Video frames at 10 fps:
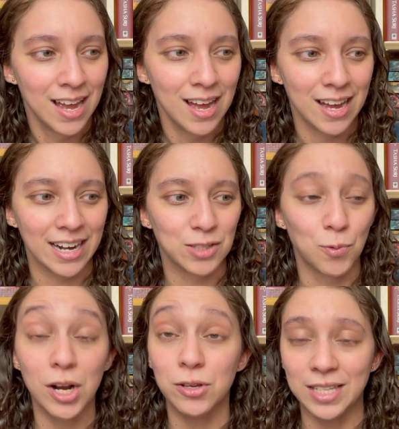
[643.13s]
And it's
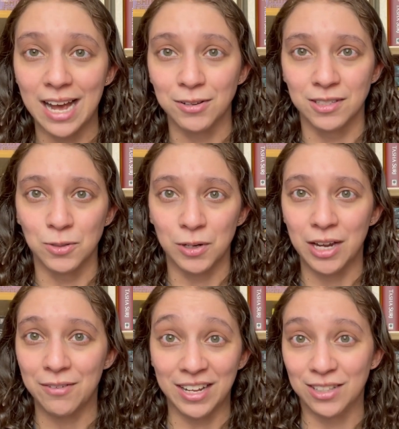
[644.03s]
one of those houses where you
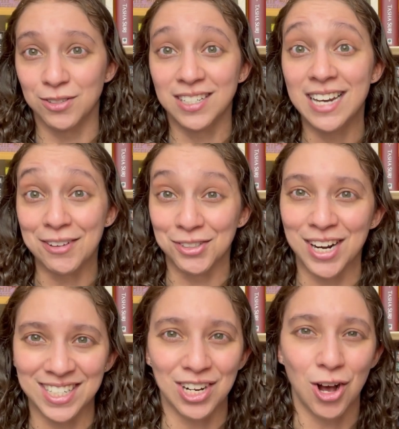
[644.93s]
have like those
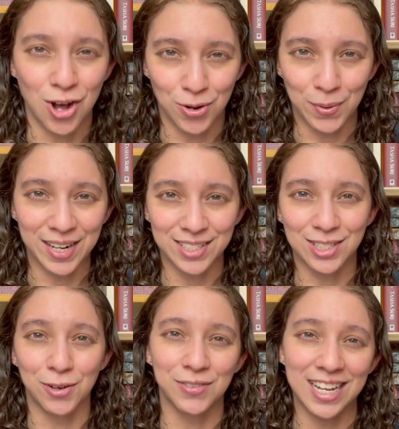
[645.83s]
never-ending hallways.
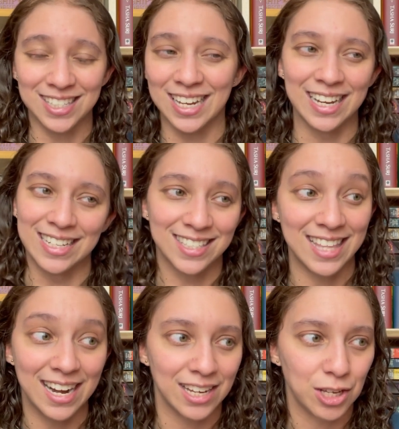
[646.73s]
So if that's like an
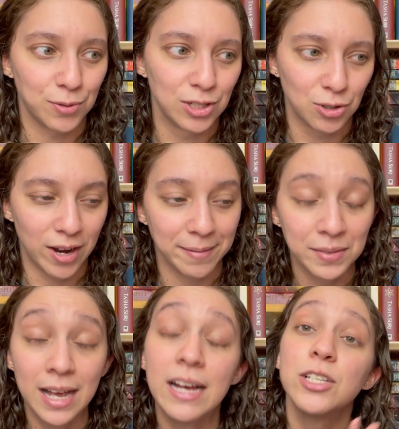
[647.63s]
aesthetic you enjoy.
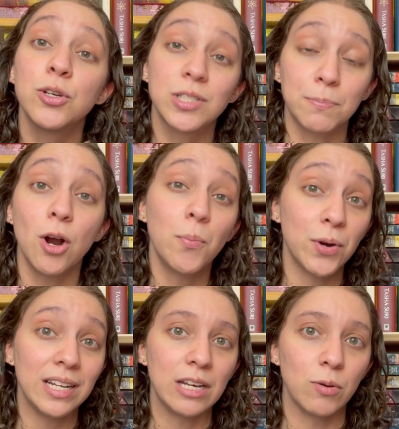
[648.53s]
So it's
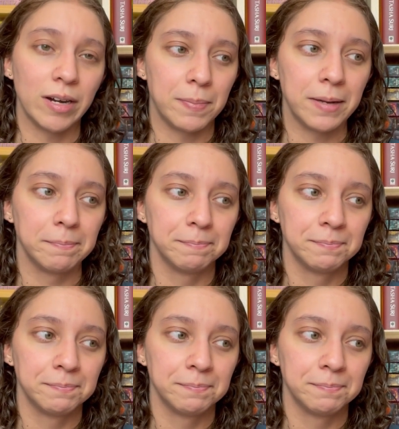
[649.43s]
appropriately creepy.